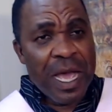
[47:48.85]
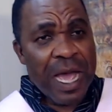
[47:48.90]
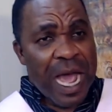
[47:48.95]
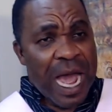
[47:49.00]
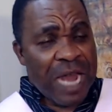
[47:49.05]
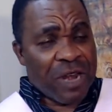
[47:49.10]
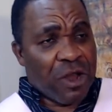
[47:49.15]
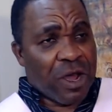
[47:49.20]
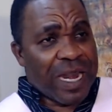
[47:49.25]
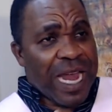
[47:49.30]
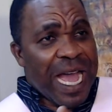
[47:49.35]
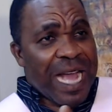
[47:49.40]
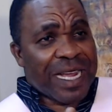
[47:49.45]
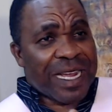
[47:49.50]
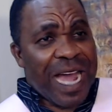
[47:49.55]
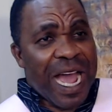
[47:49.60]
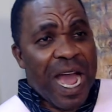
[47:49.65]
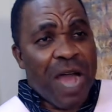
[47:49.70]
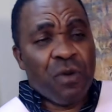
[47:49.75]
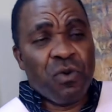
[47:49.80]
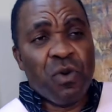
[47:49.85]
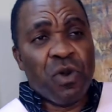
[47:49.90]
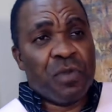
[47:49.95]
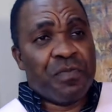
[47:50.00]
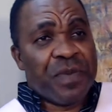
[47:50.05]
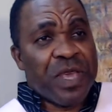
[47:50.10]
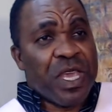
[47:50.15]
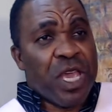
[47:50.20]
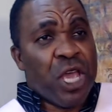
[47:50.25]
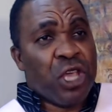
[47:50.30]
Another car will
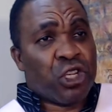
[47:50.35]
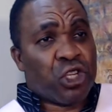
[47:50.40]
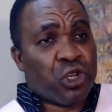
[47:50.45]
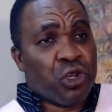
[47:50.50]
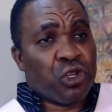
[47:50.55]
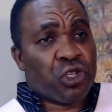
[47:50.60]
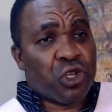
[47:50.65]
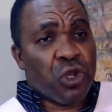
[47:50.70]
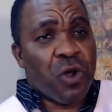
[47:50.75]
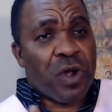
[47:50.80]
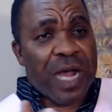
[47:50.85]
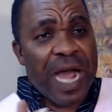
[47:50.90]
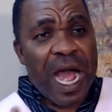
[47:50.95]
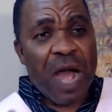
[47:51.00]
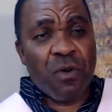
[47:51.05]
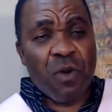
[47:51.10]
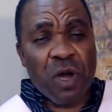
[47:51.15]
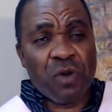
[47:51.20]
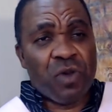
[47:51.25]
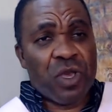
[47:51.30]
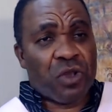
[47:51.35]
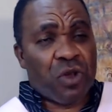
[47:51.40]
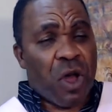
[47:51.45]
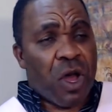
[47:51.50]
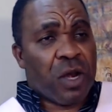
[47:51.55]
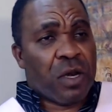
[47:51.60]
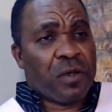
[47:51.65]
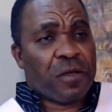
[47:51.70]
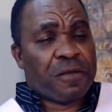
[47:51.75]
be a show car, what we call